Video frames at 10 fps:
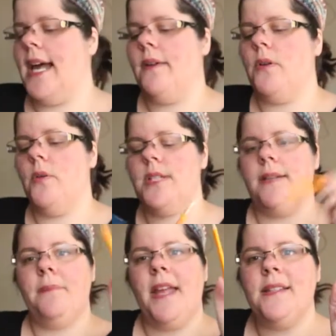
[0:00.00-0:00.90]
I wrote
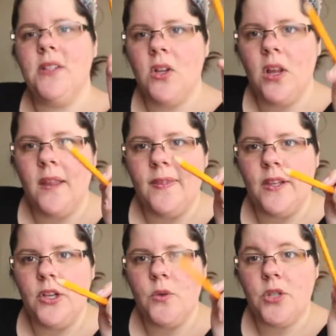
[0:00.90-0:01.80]
in pencil on
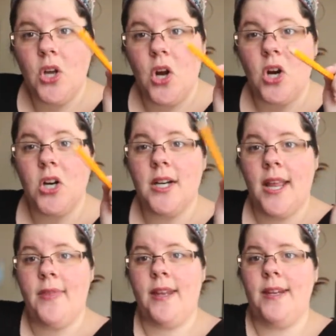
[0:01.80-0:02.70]
the note card
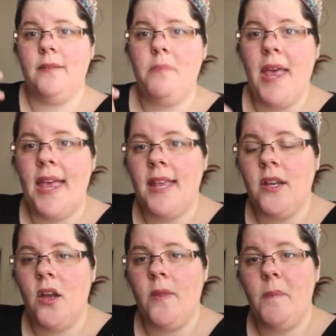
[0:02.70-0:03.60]
and then in pen on the